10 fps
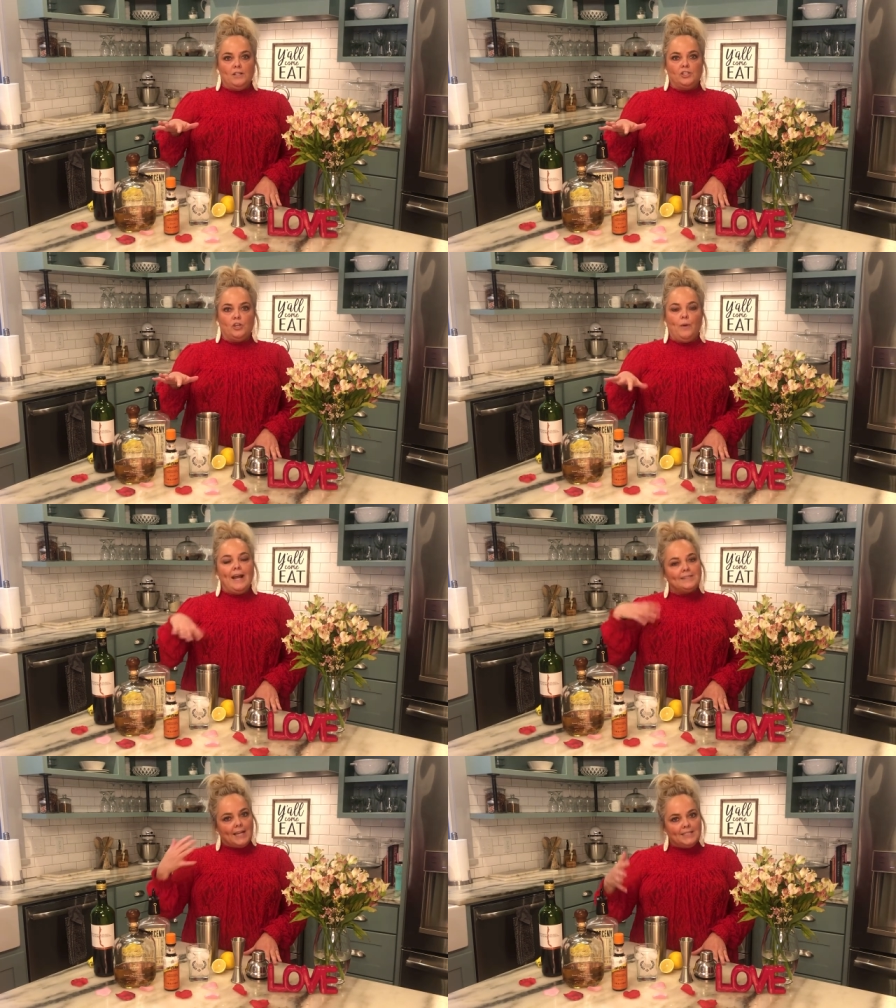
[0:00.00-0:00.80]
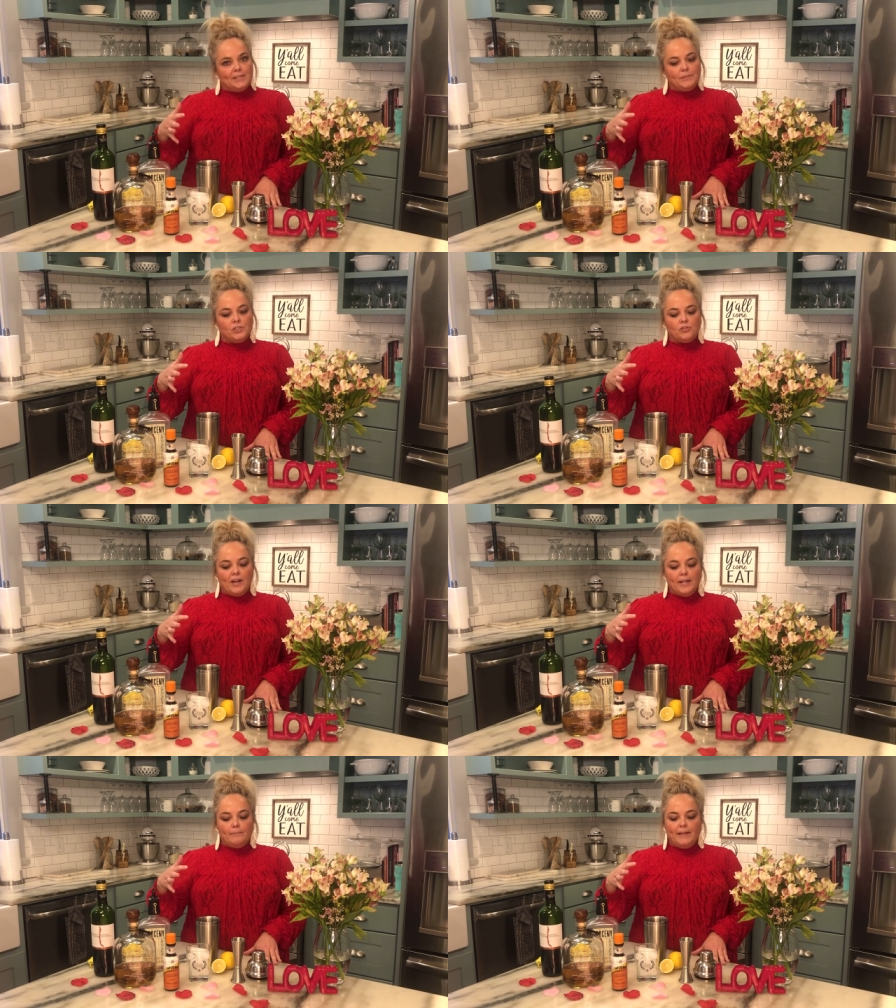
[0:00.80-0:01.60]
So as I
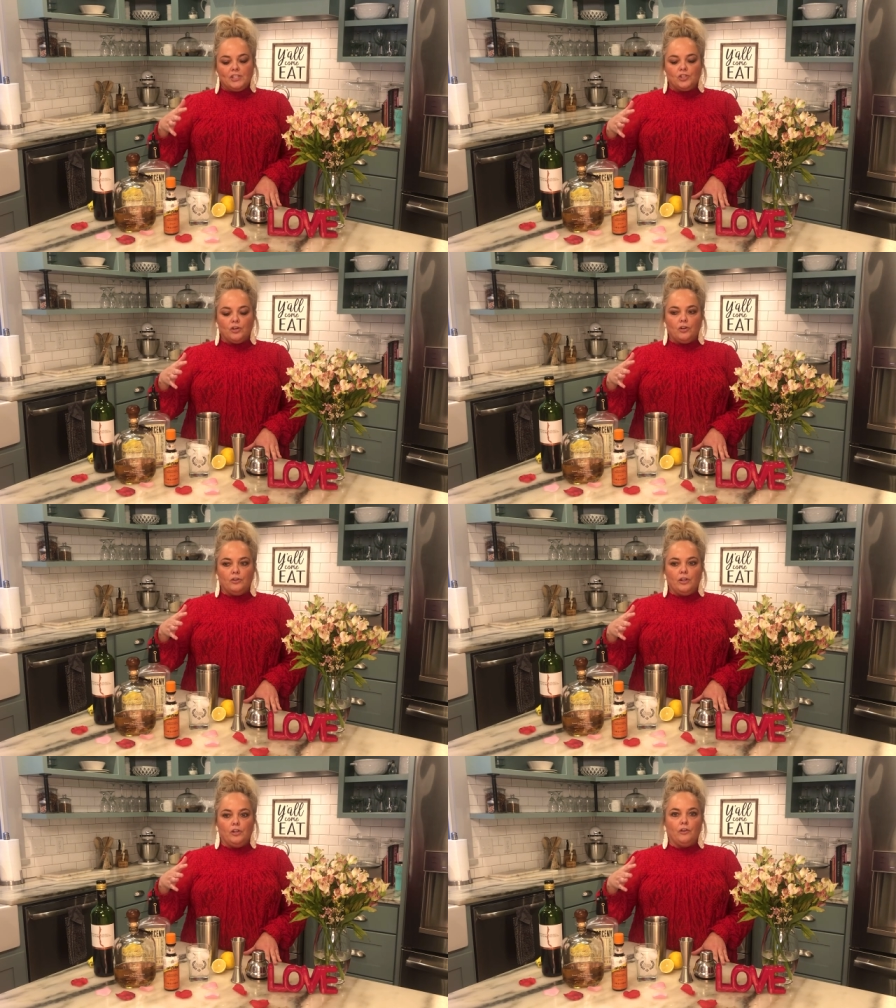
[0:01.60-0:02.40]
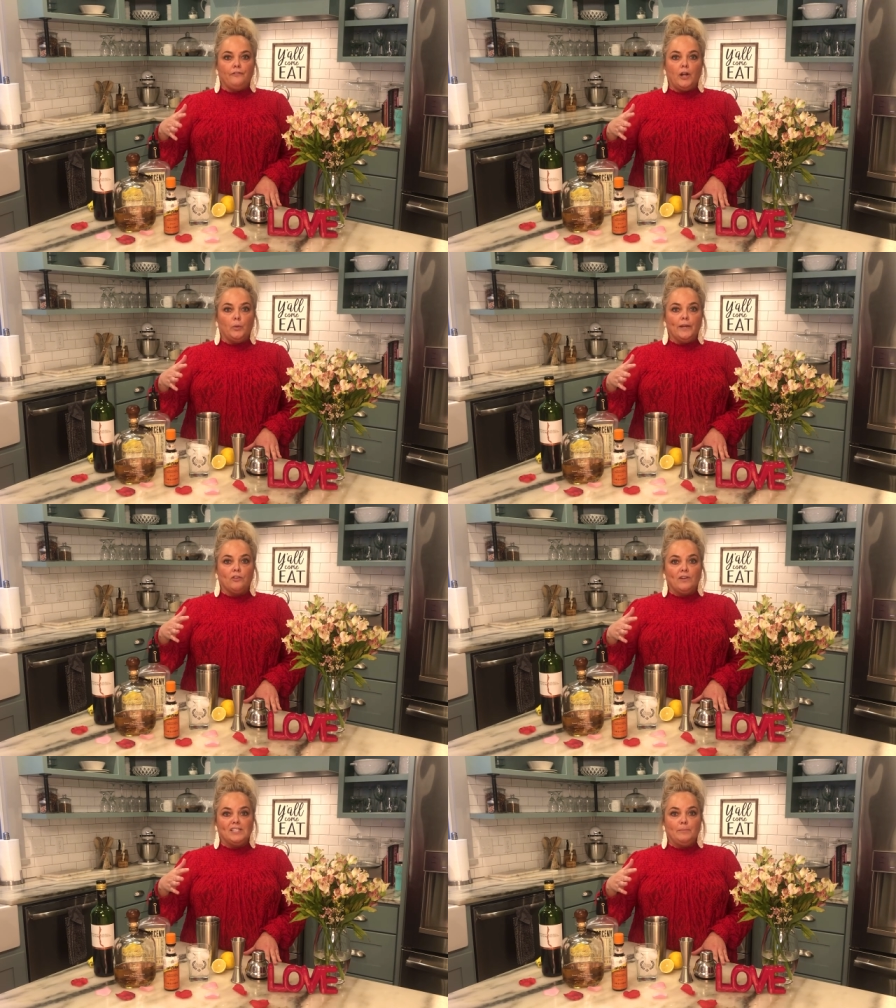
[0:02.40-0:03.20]
demonstrate, make sure you're following the
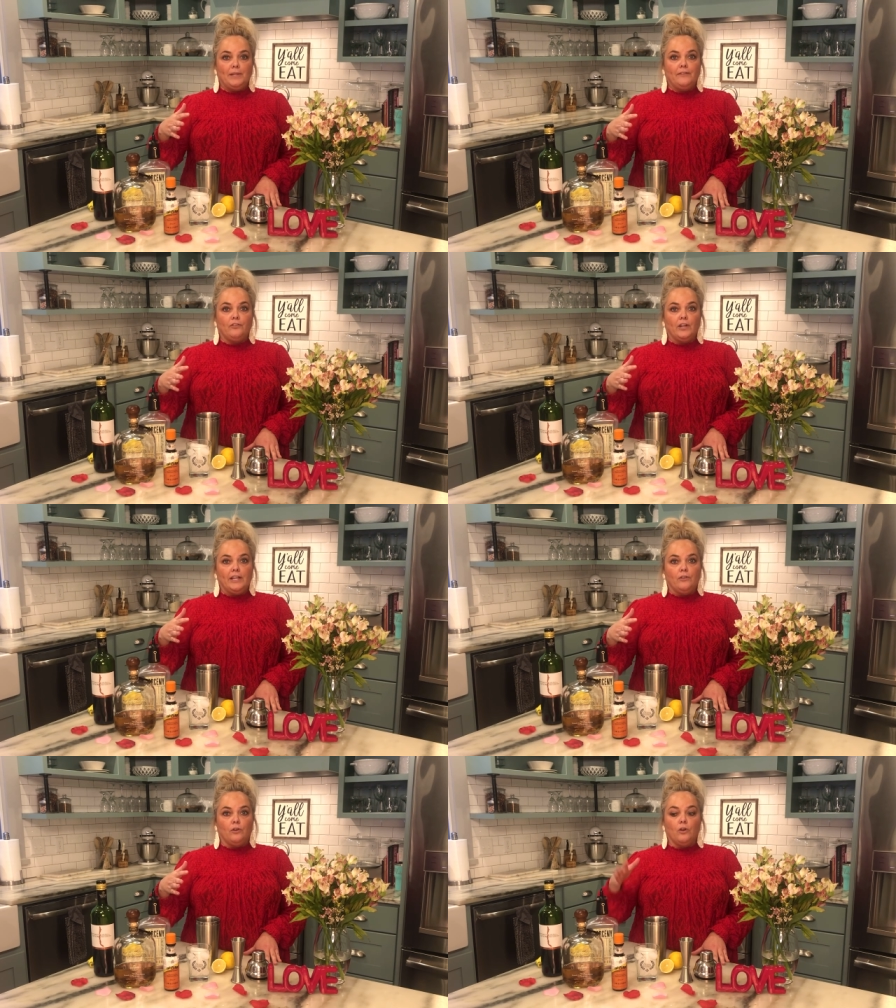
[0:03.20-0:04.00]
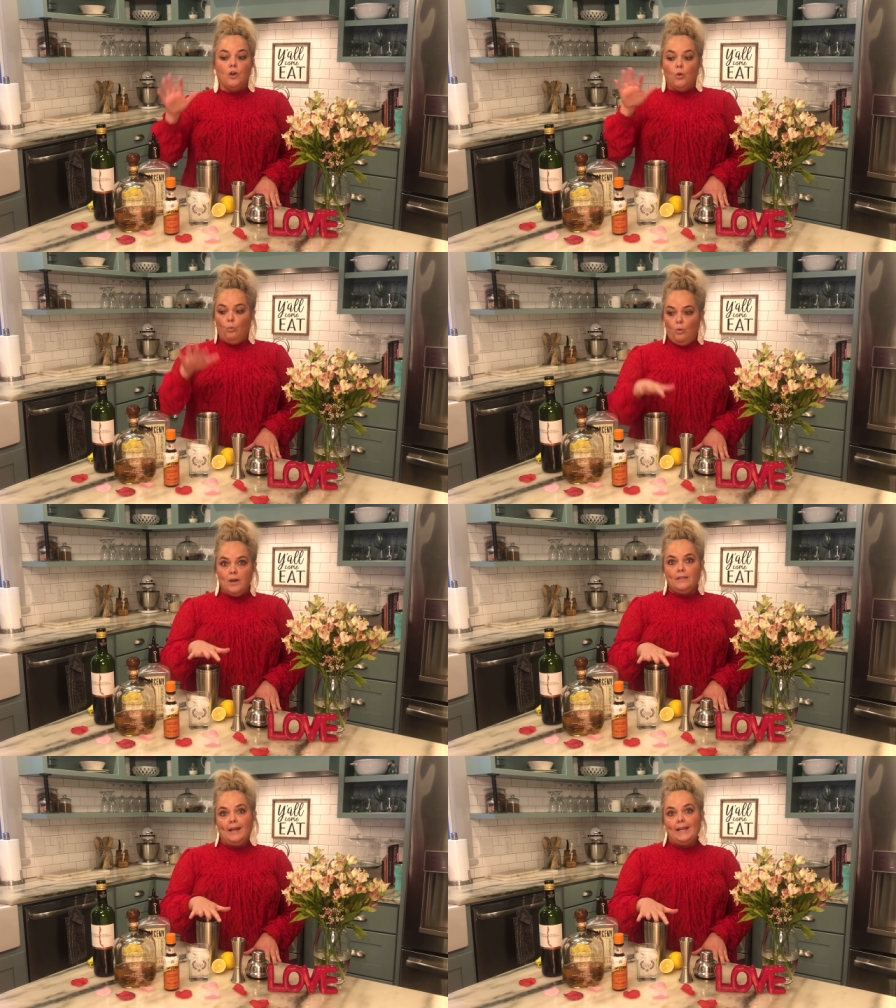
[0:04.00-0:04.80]
recipe for either
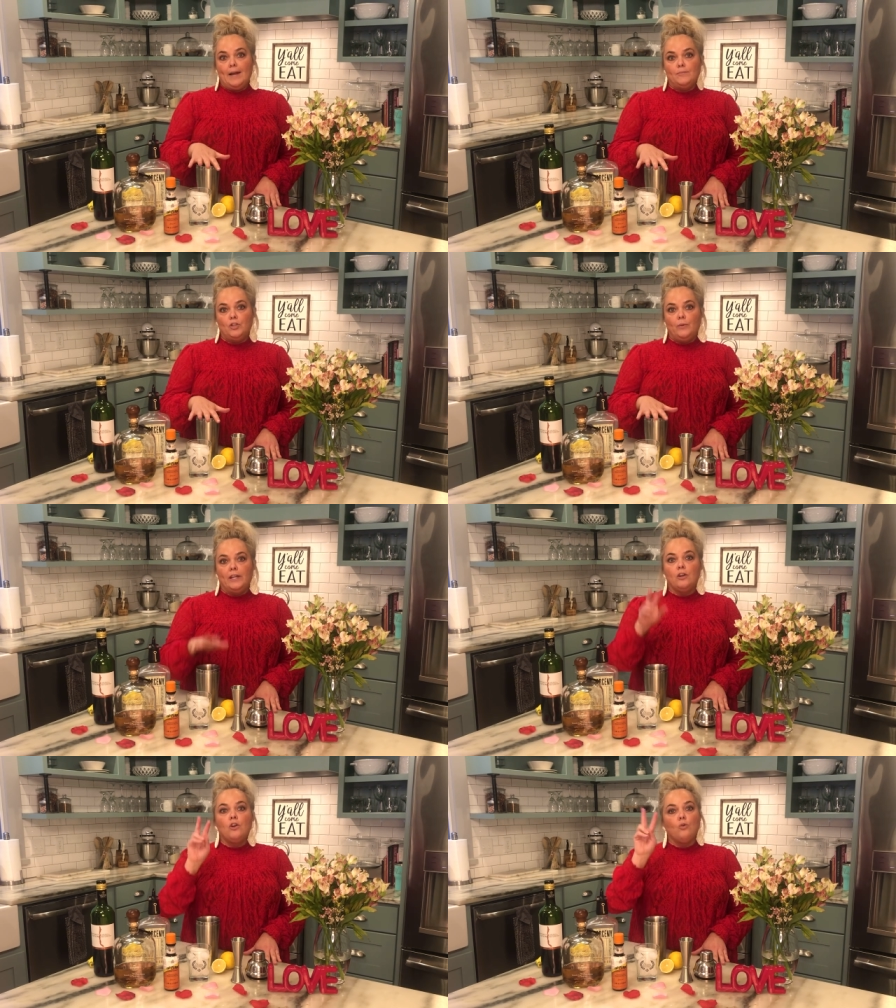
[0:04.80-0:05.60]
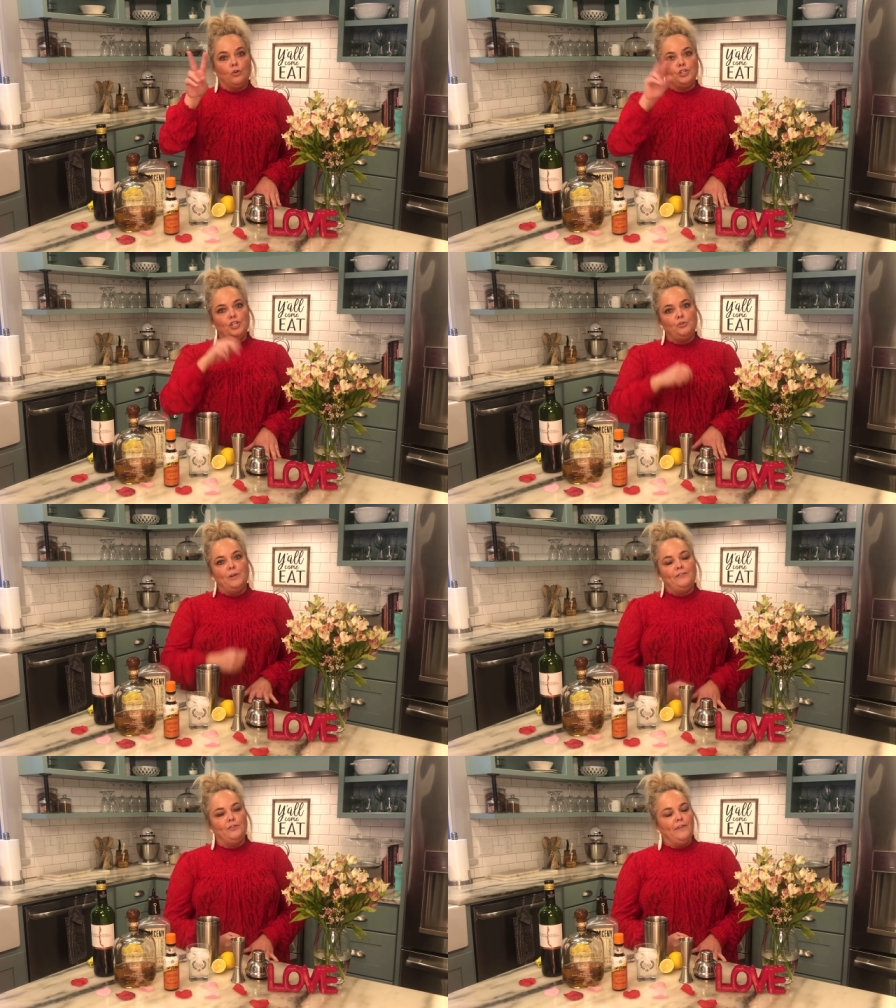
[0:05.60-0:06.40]
one like I'm doing or two
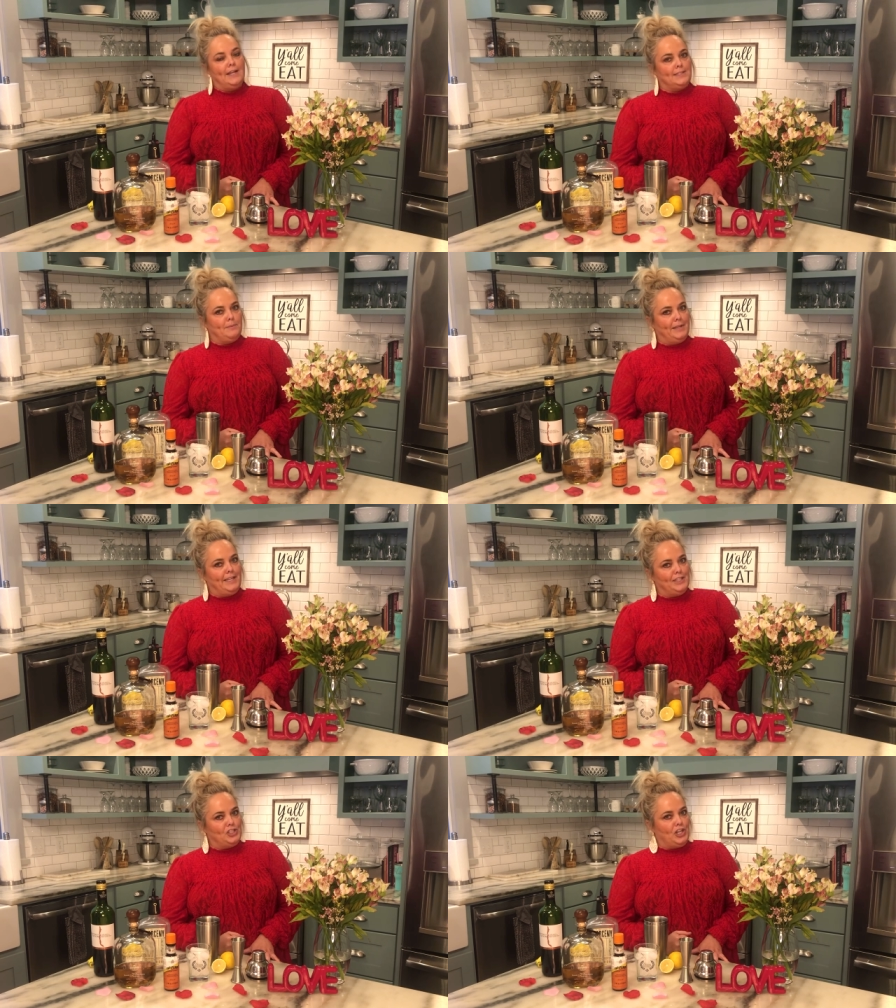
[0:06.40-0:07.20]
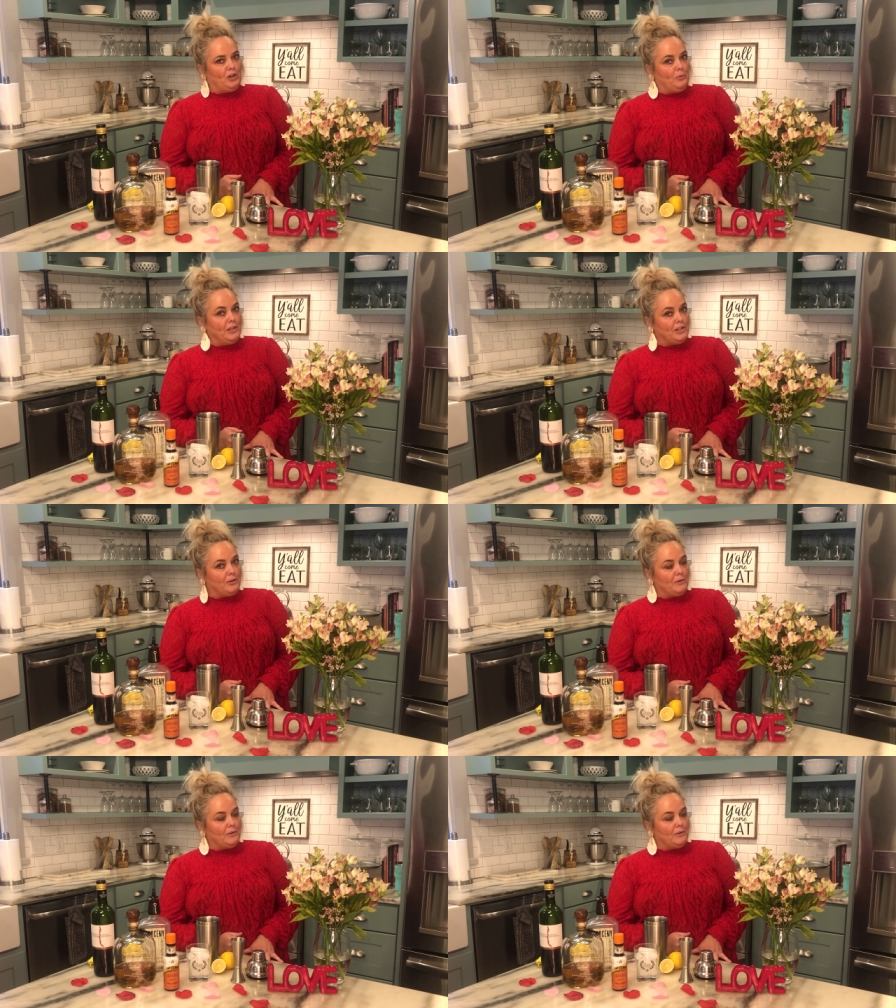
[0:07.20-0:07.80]
if you've got somebody to share it with you.